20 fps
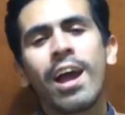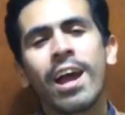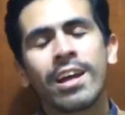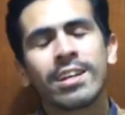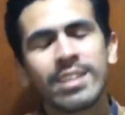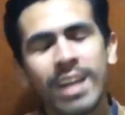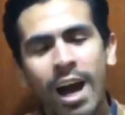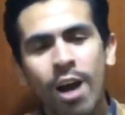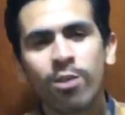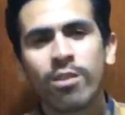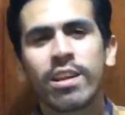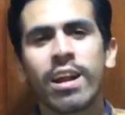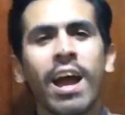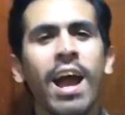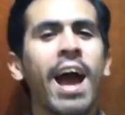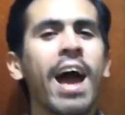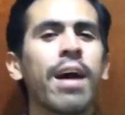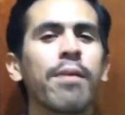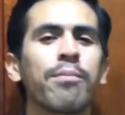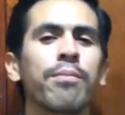And now that
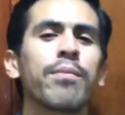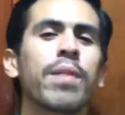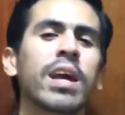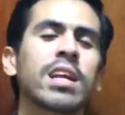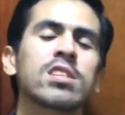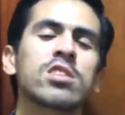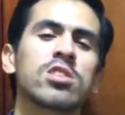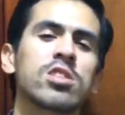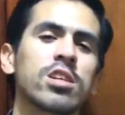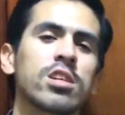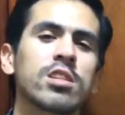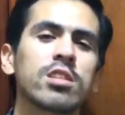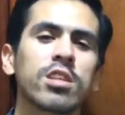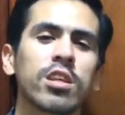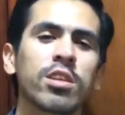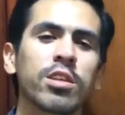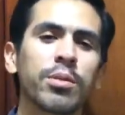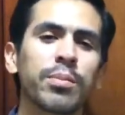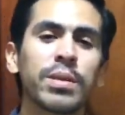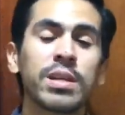I have mentioned
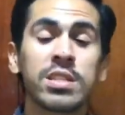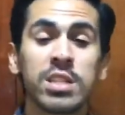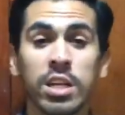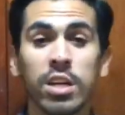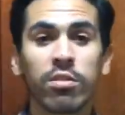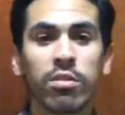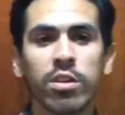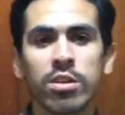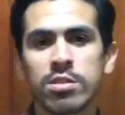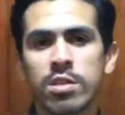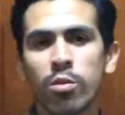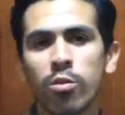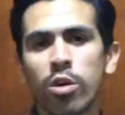the materials